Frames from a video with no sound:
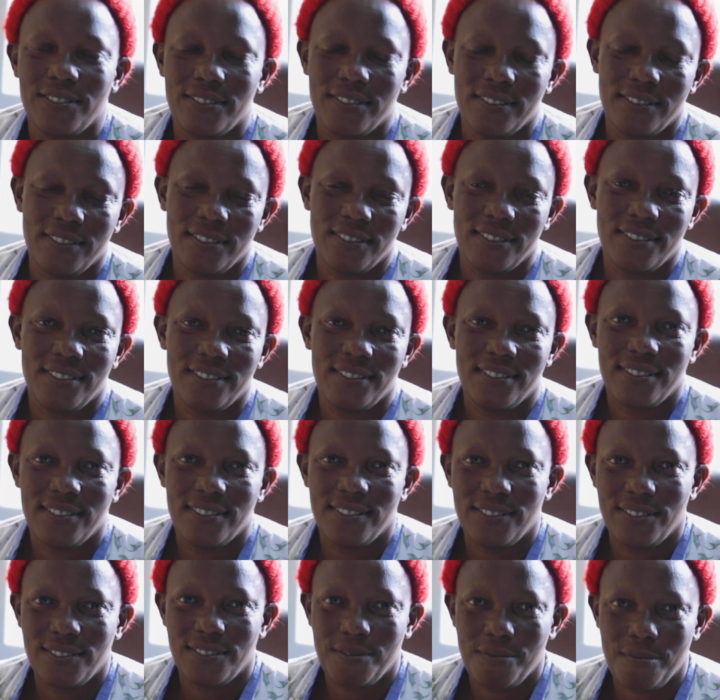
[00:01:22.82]

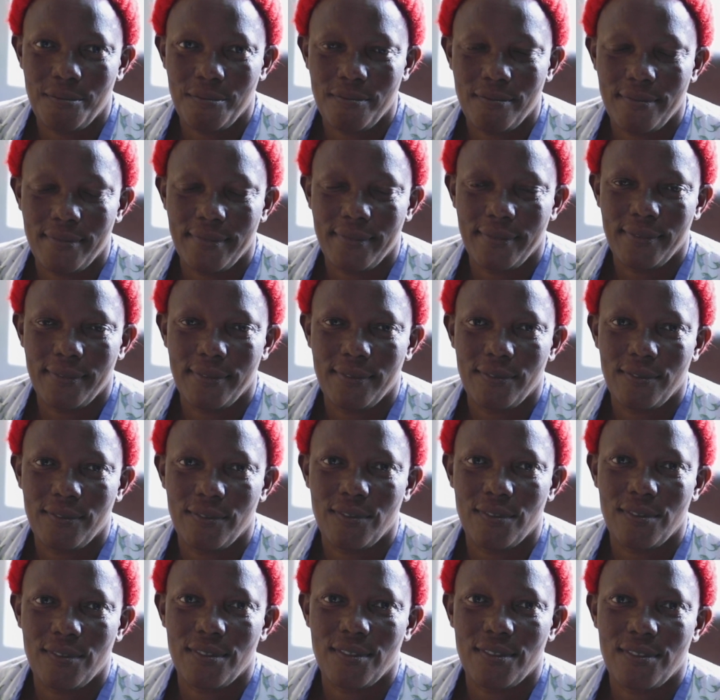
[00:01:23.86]

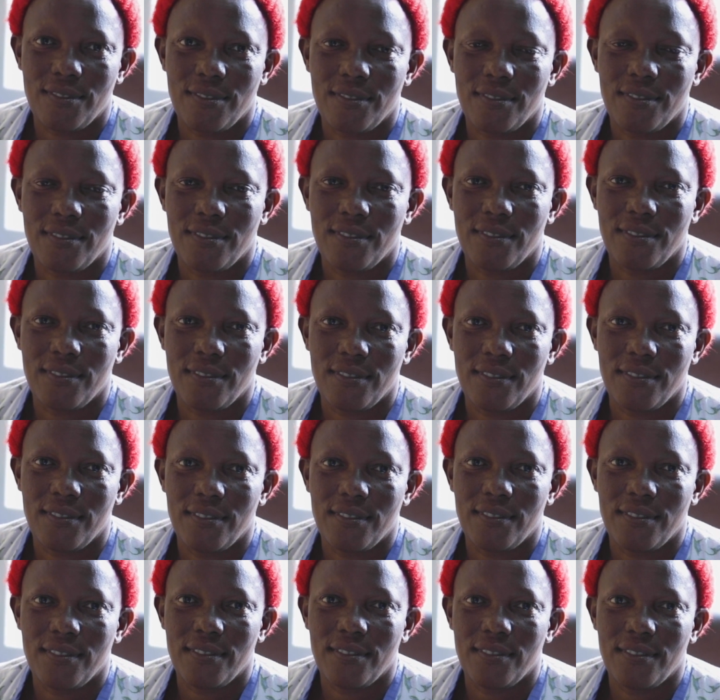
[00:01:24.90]

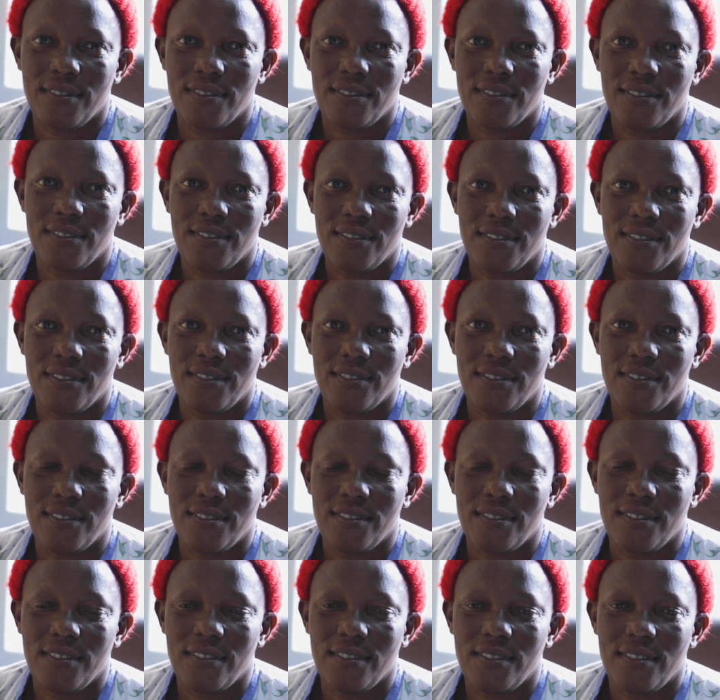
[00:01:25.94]

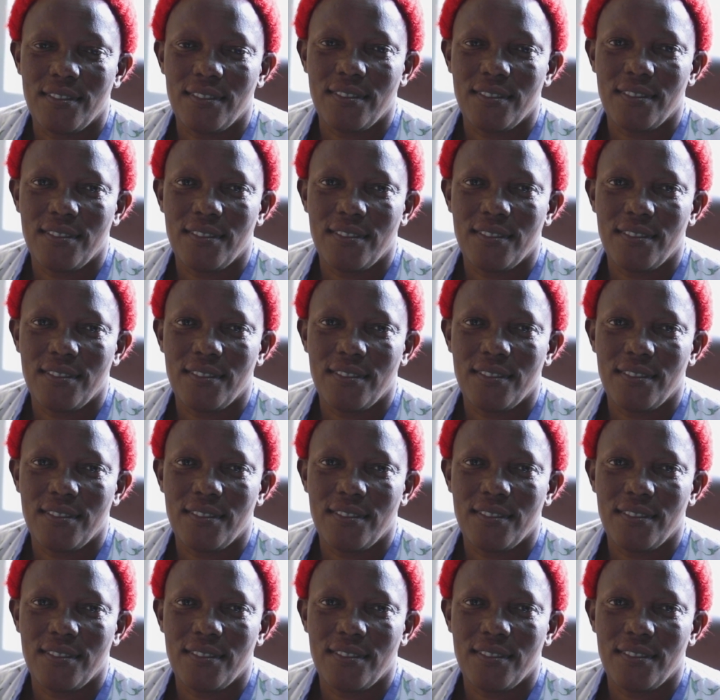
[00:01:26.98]
No one is speaking in this clip.